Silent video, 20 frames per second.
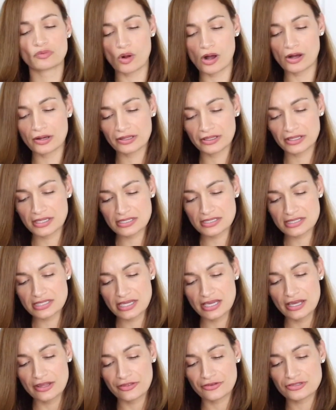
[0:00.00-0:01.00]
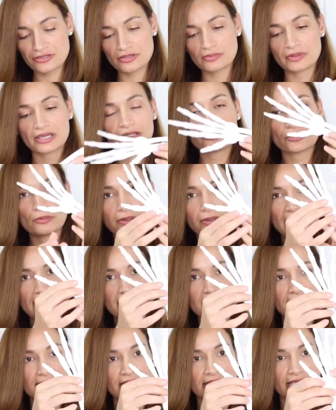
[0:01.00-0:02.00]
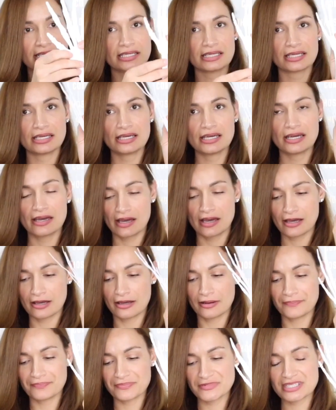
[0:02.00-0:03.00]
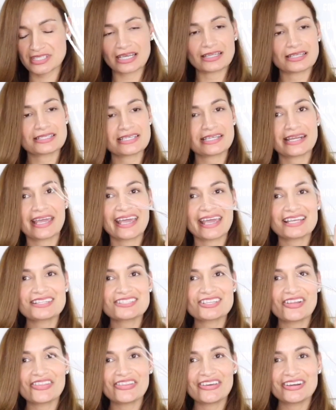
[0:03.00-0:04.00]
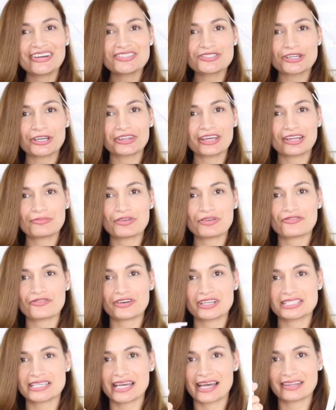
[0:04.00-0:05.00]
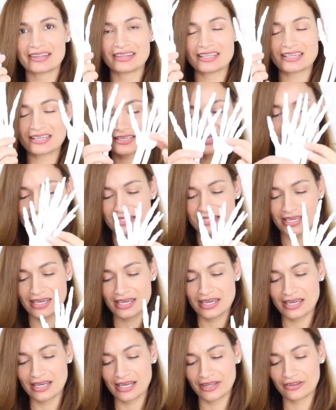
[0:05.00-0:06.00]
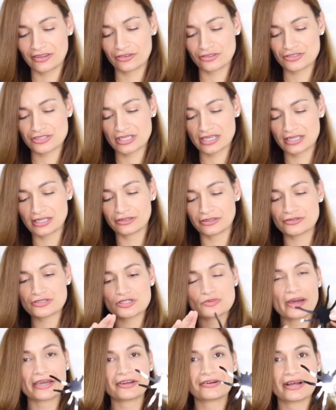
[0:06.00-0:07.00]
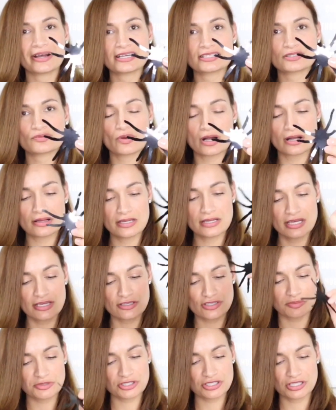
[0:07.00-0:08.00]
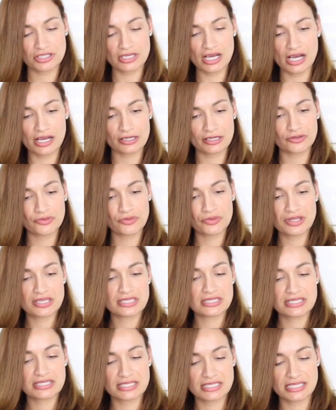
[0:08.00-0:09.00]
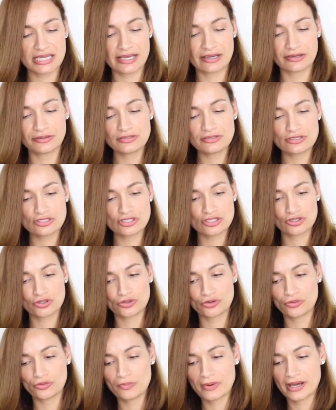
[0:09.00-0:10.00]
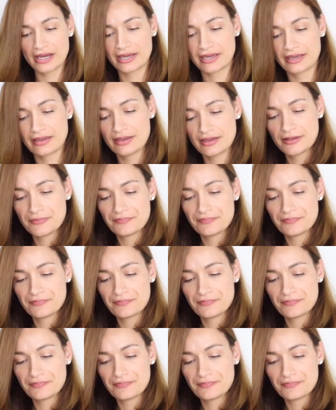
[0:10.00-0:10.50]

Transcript: wall clings, there's some like little plastic skeleton hands on there, so I thought it'd be fun to add these. And then there's like a little spider as well. So I'm just going to hot glue these down to my